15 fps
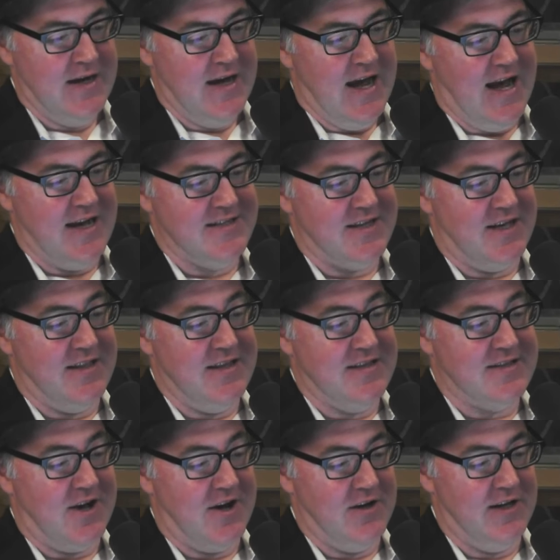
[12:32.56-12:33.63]
And so they're
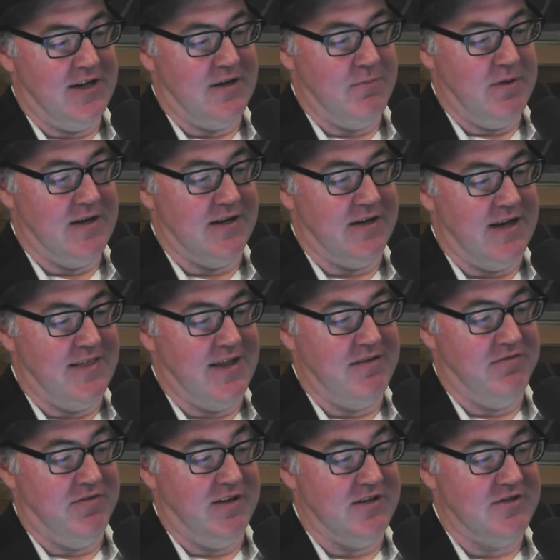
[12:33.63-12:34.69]
totally committed, and they
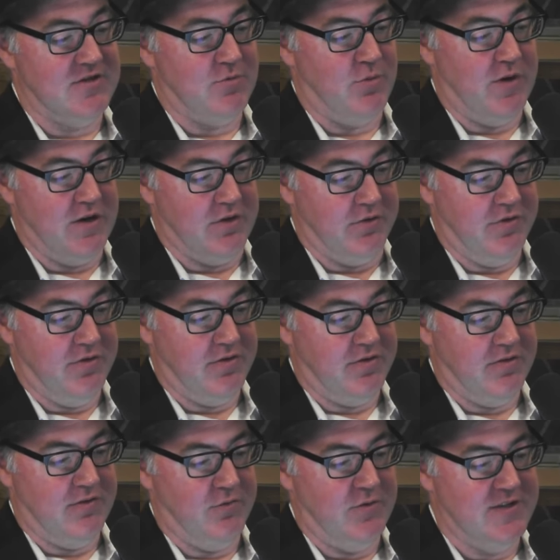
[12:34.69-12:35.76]
finish 12th,
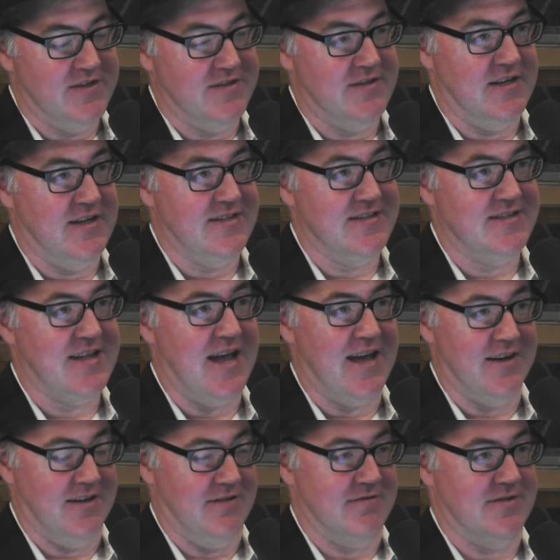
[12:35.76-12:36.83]
which is an
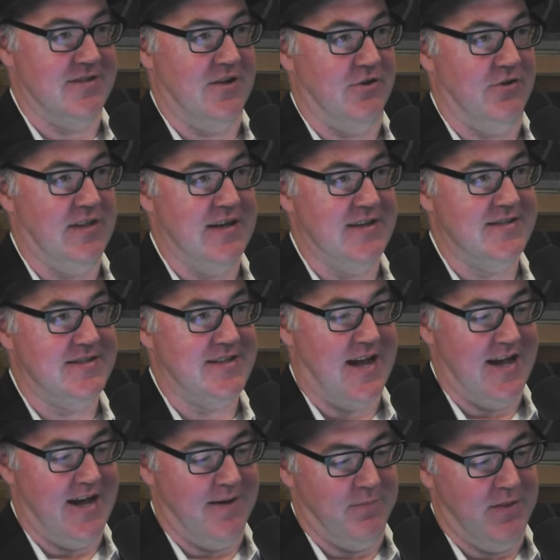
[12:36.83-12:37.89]
astounding result. They
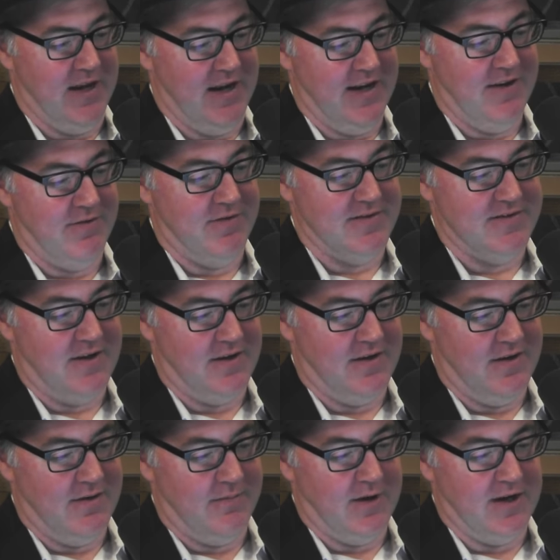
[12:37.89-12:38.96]
stay up there, and everyone's like,
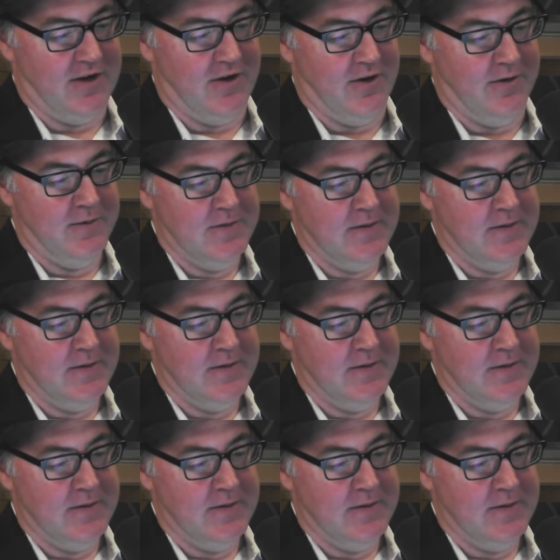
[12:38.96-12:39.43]
"Oh my god!"